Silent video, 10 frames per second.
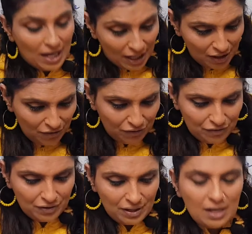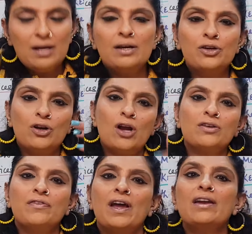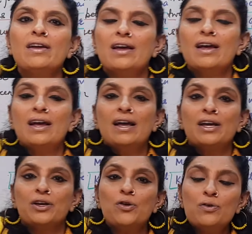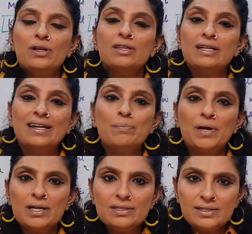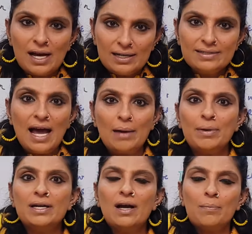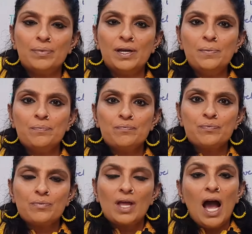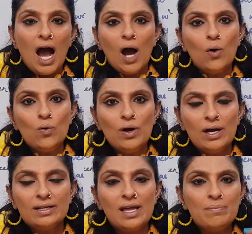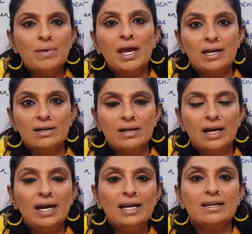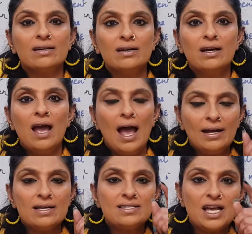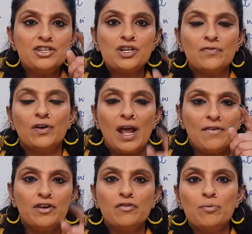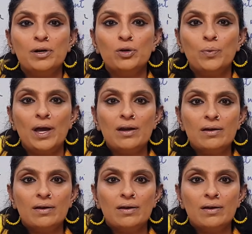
If you're not aware, the De Beers Diamond Company, how they made it an essential for every woman to wear.